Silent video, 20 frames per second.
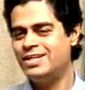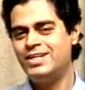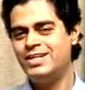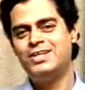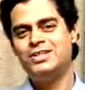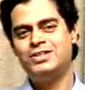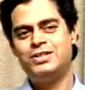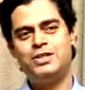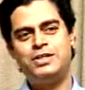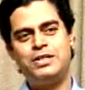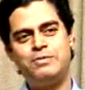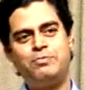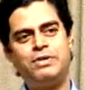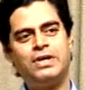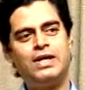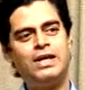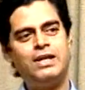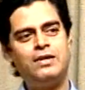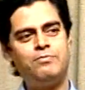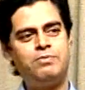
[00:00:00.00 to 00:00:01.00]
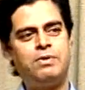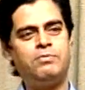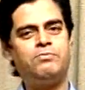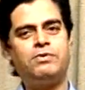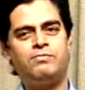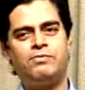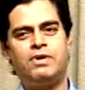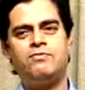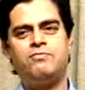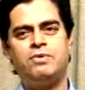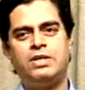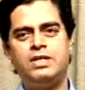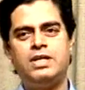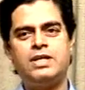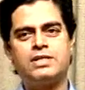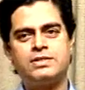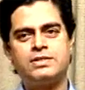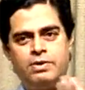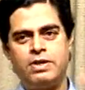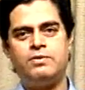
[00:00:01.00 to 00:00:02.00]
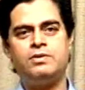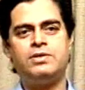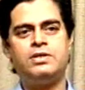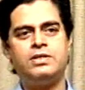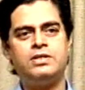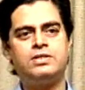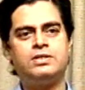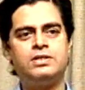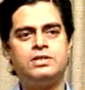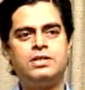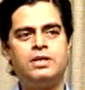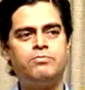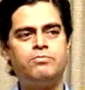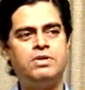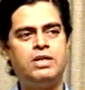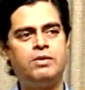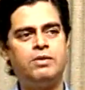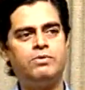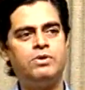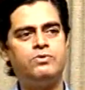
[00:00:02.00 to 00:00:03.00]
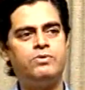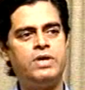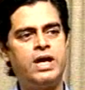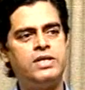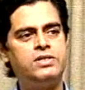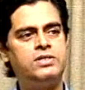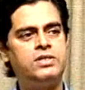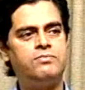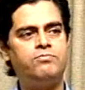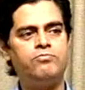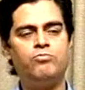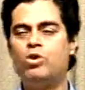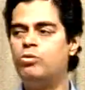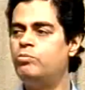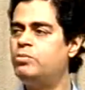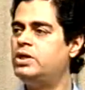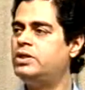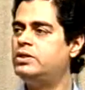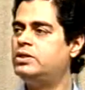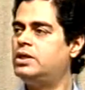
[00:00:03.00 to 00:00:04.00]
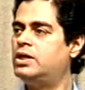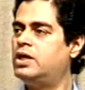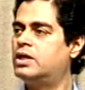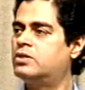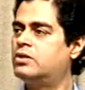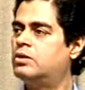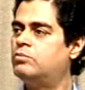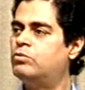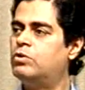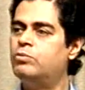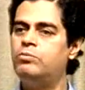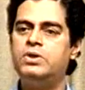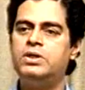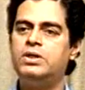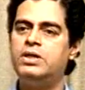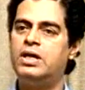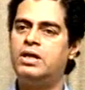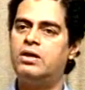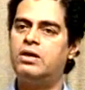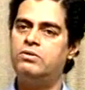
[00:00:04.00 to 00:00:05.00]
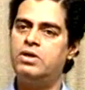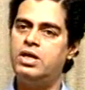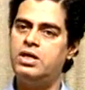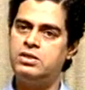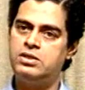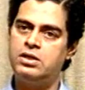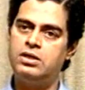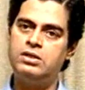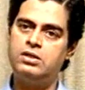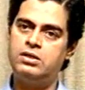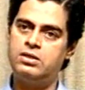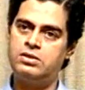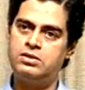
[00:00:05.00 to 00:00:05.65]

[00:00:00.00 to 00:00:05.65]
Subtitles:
But typically, people by many experimentations have been able to achieve mobility, electron mobility around 800